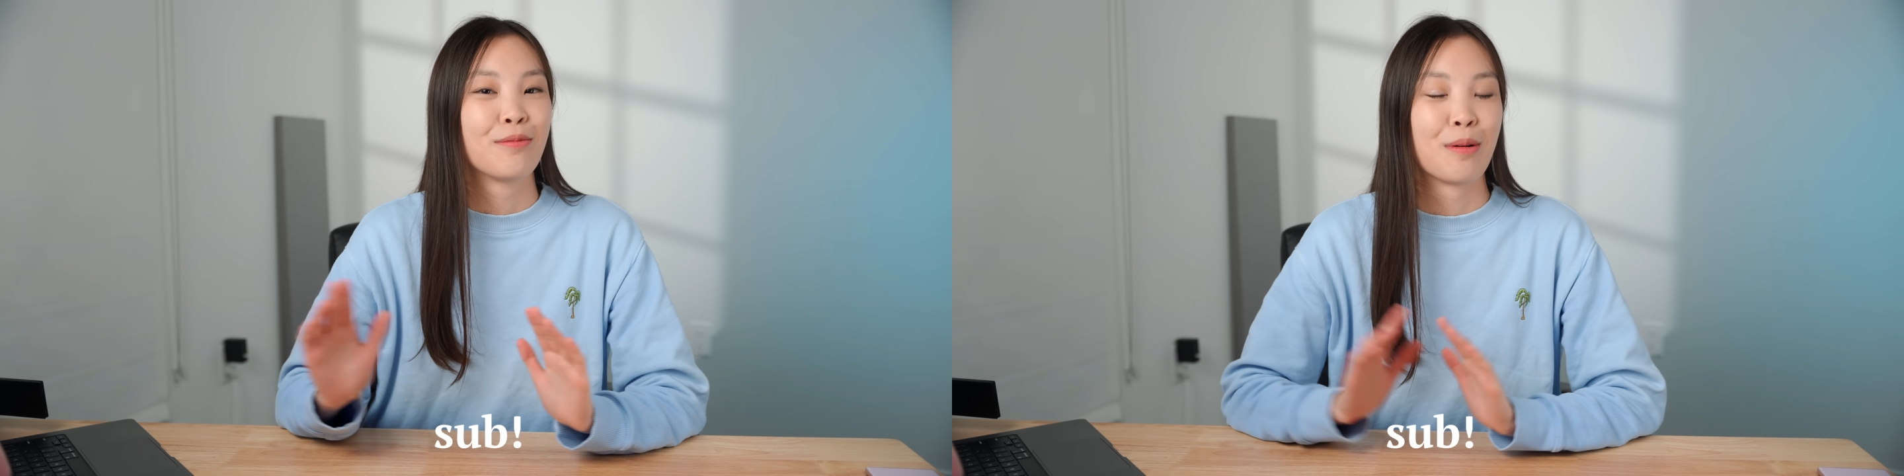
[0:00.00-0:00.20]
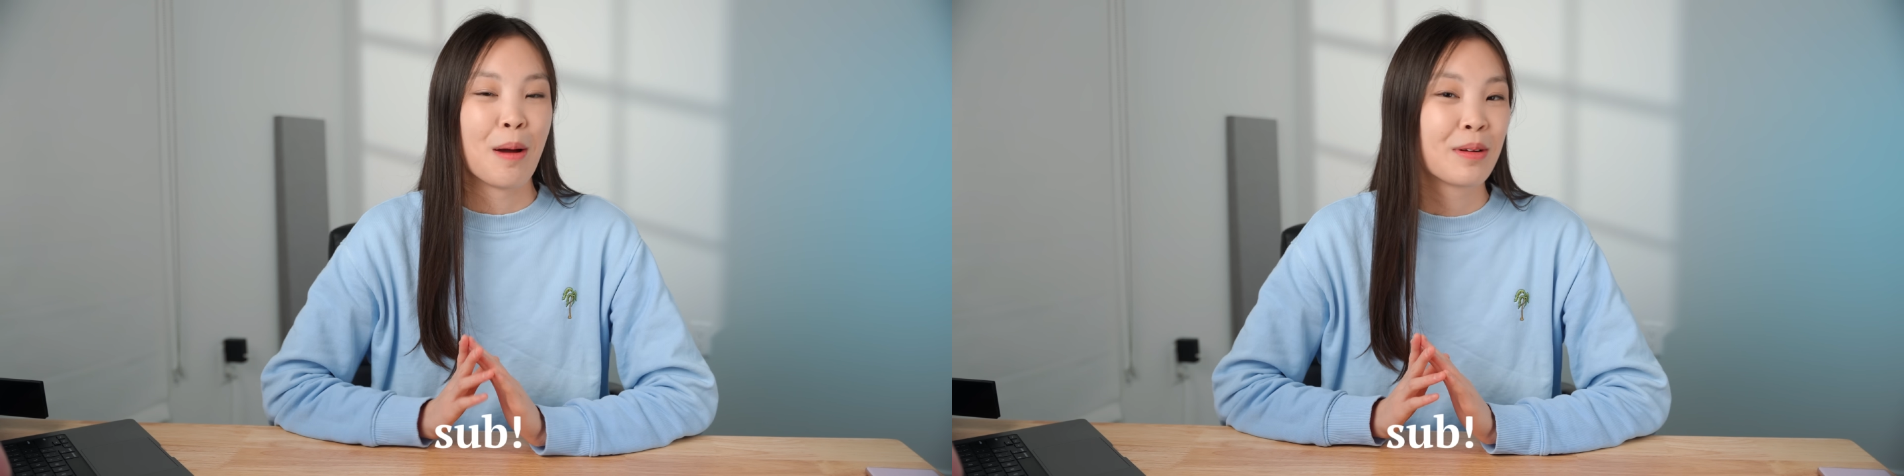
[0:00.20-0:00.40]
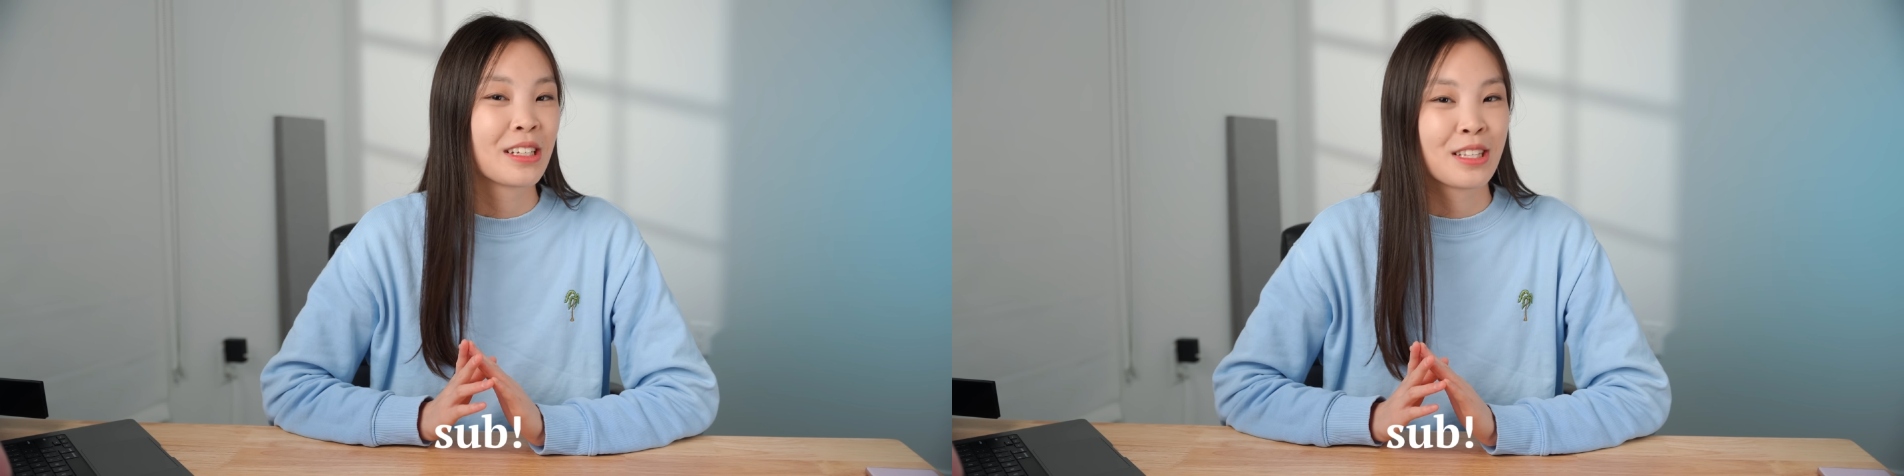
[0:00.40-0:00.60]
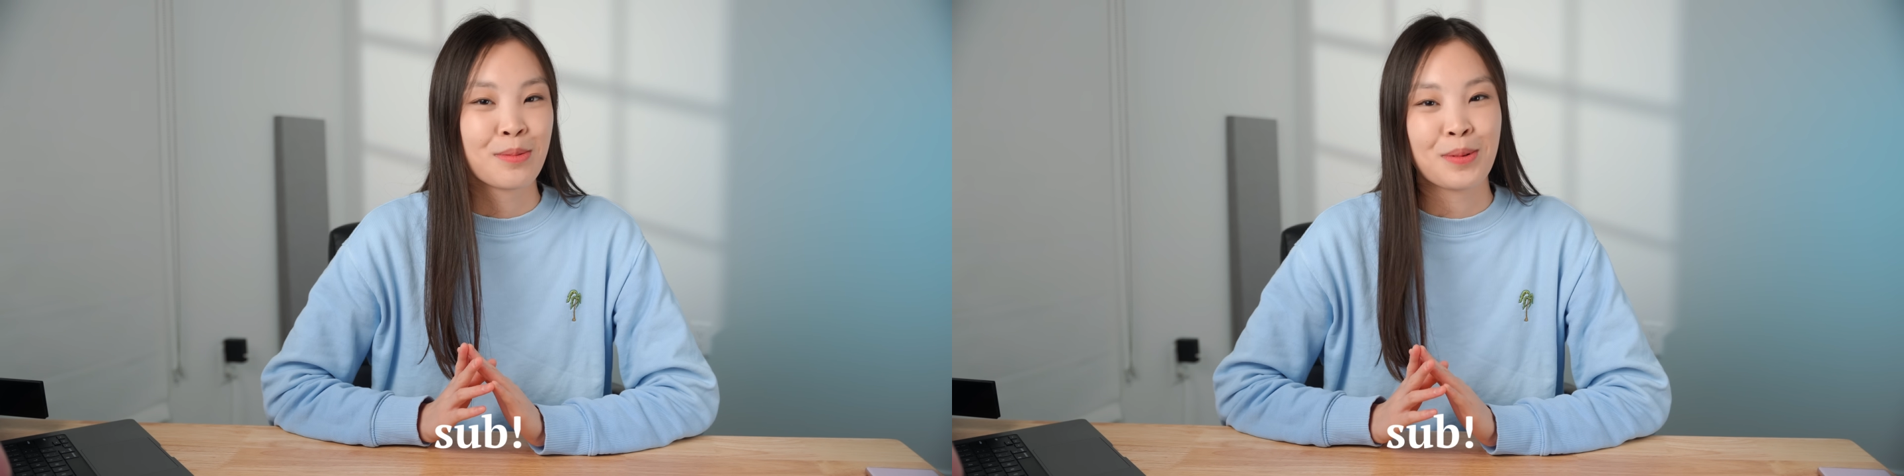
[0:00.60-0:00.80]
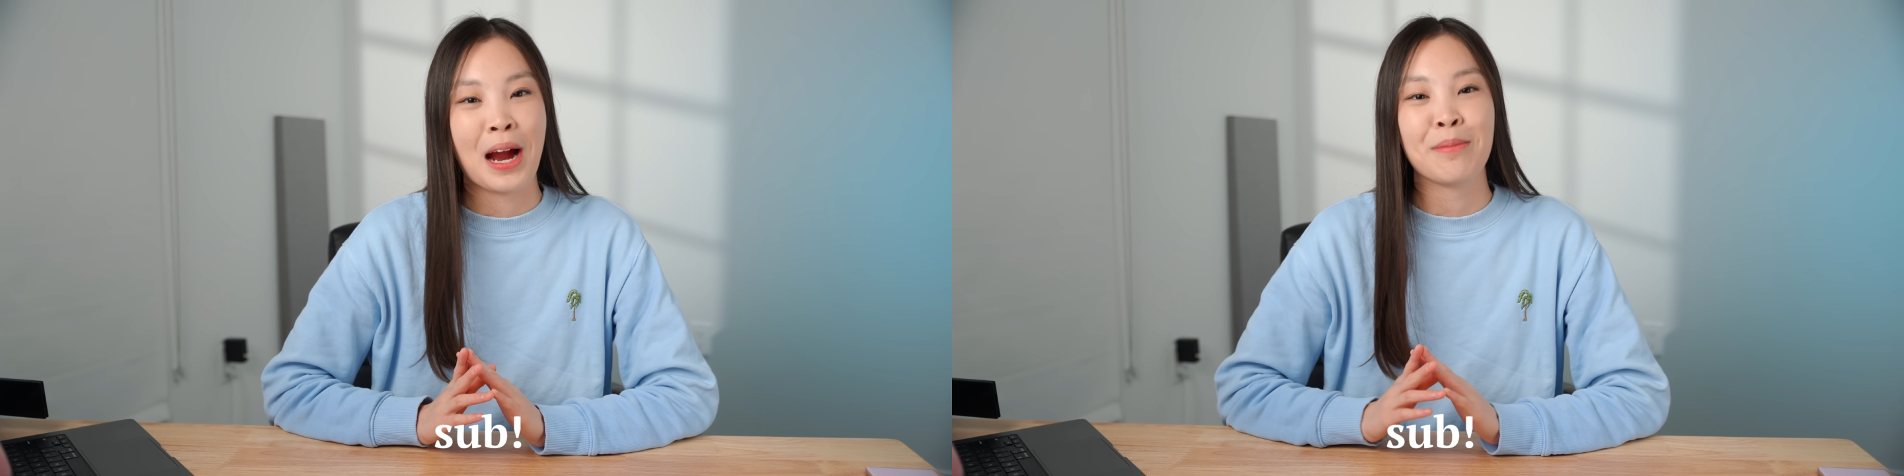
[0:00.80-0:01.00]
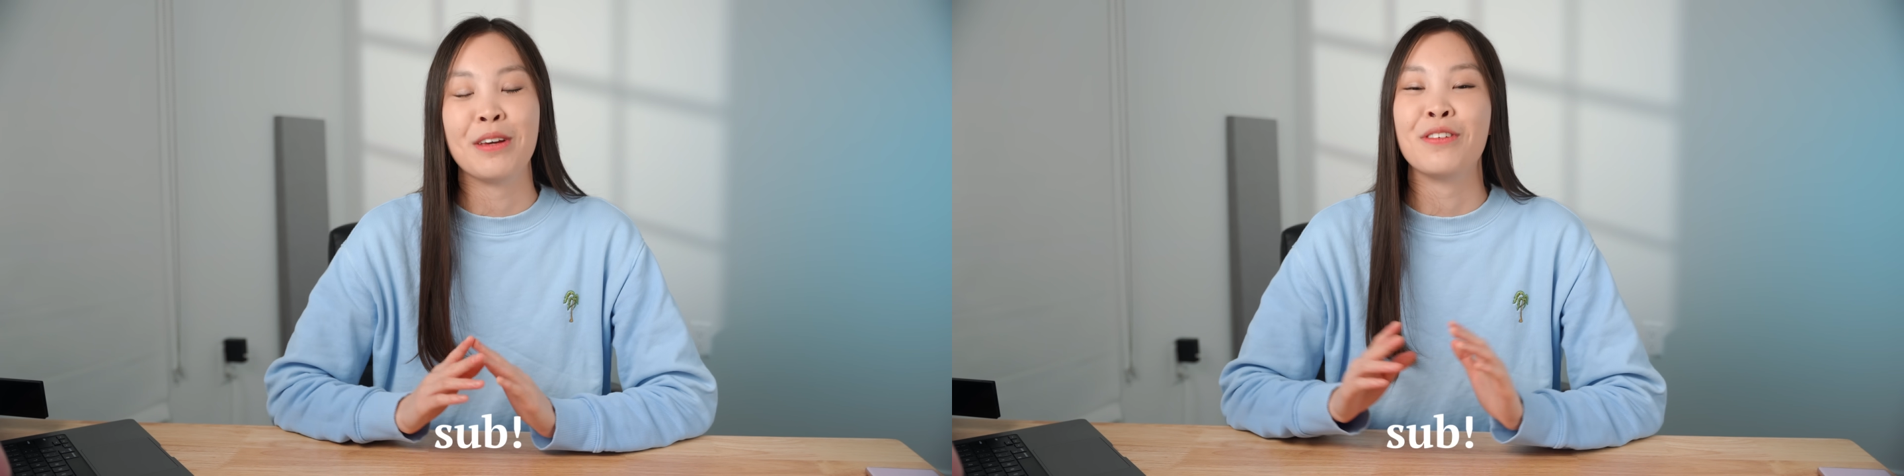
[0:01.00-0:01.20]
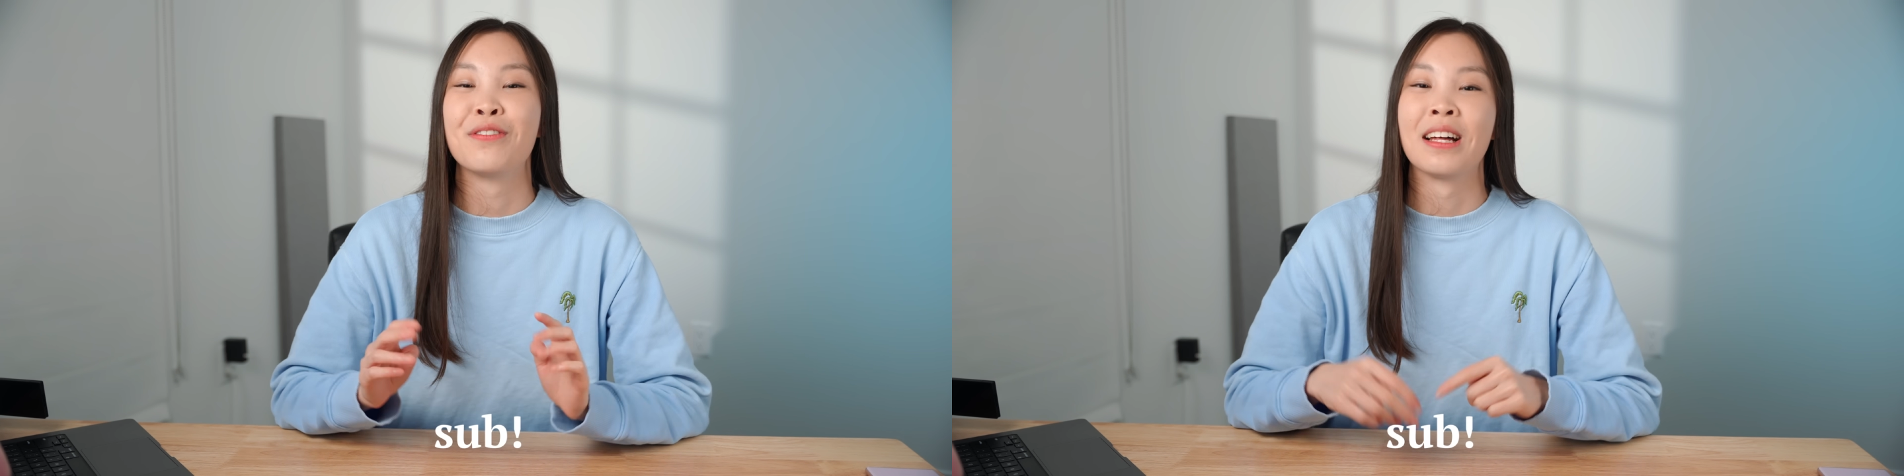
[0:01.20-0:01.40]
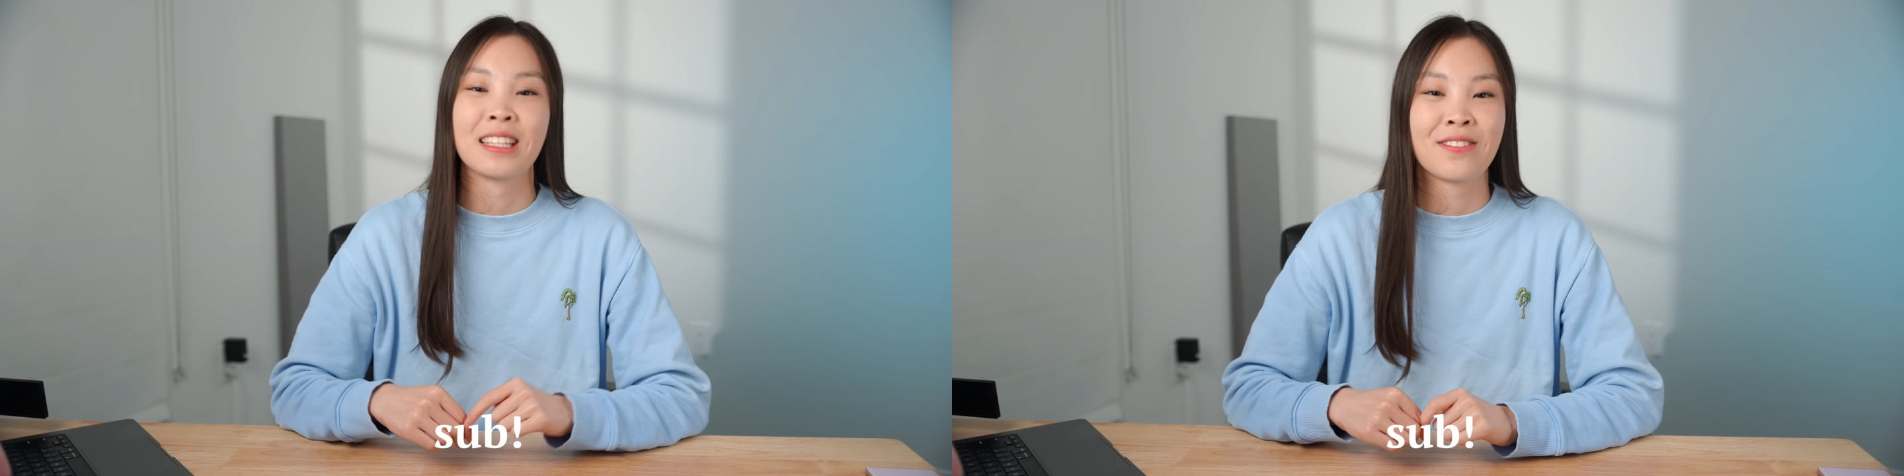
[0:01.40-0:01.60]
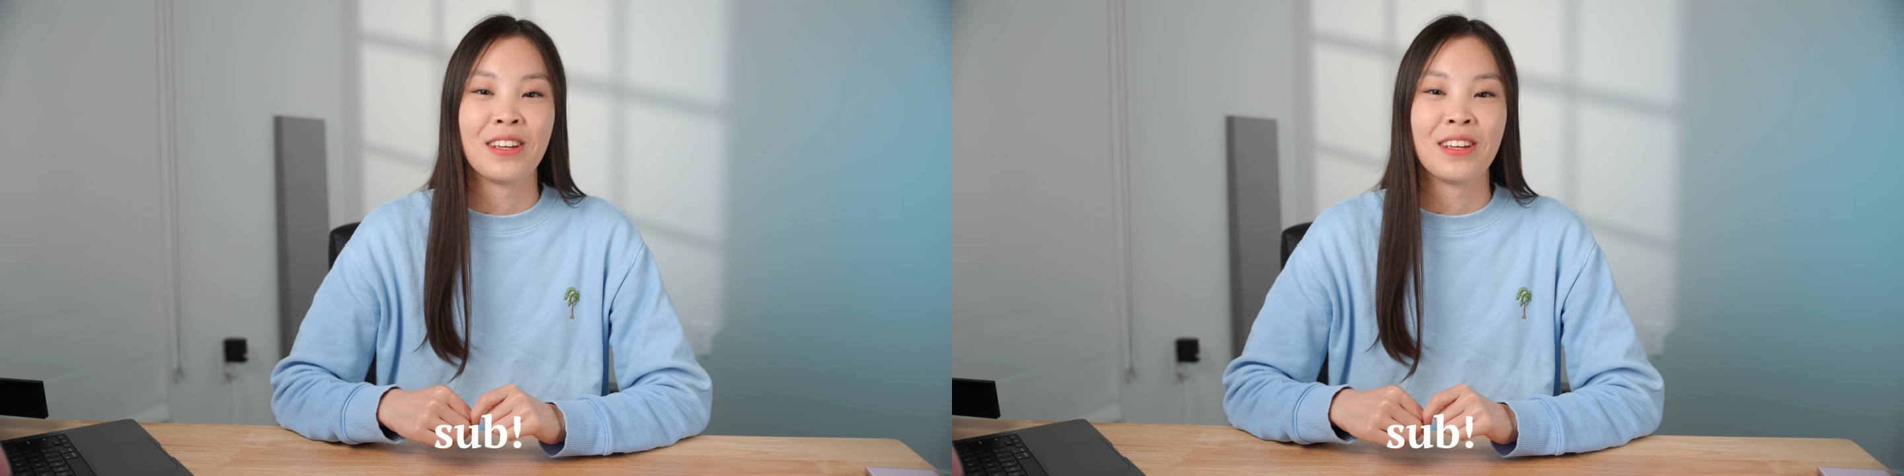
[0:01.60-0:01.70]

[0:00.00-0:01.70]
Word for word: Remember to subscribe if you found this